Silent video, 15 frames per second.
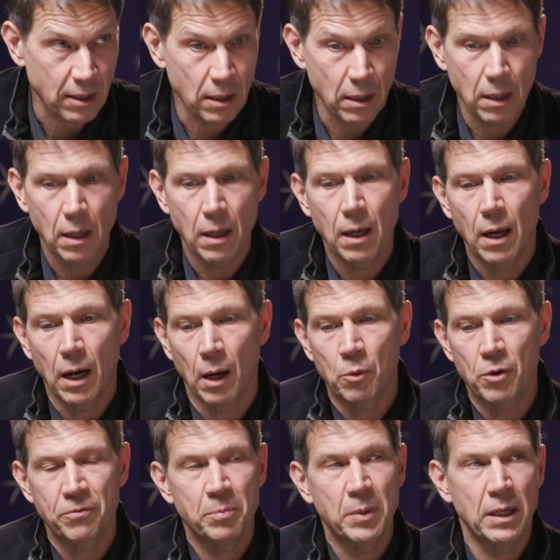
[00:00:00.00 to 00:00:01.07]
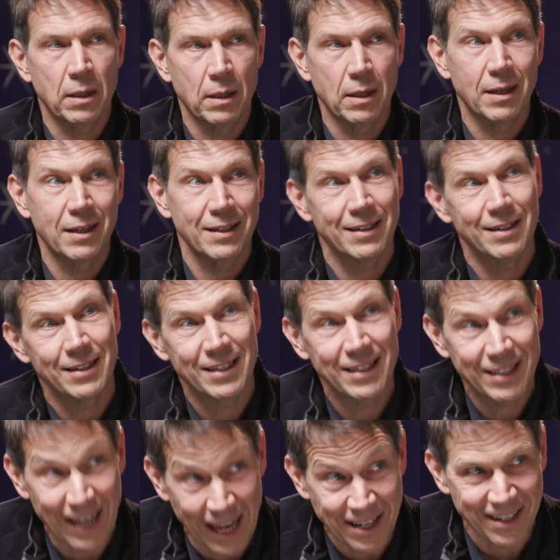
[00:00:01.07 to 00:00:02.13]
Yeah. I would have been
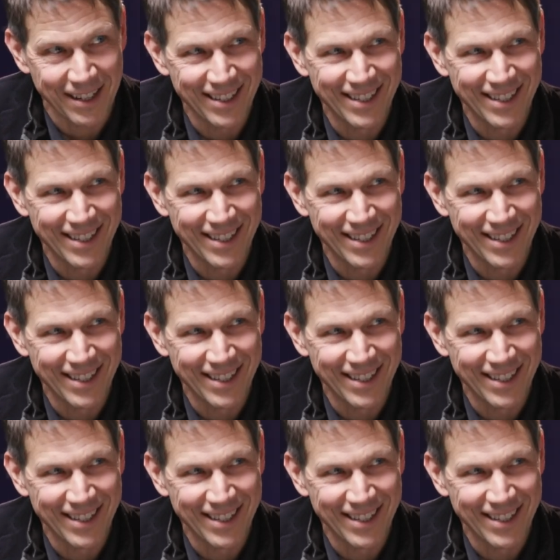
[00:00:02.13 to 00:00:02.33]
debt.